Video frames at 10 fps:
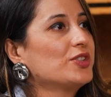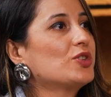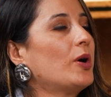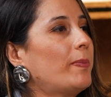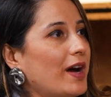
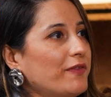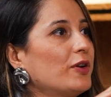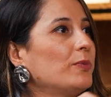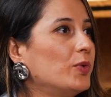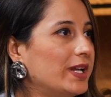So apart
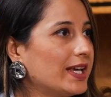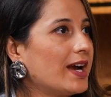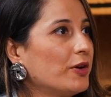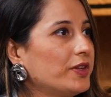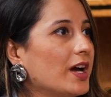from weeding
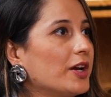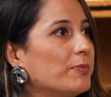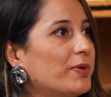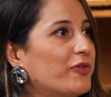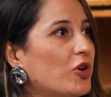out the
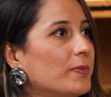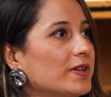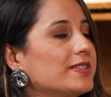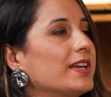underperformers,